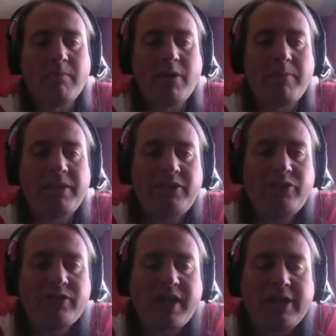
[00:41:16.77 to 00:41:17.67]

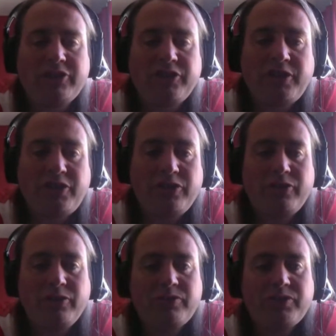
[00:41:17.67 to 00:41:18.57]
mean, occasionally you
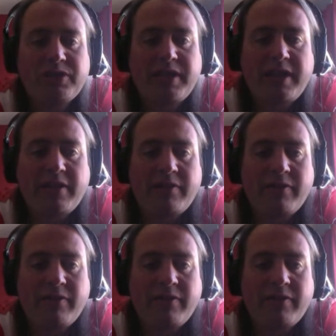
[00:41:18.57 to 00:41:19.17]
used to get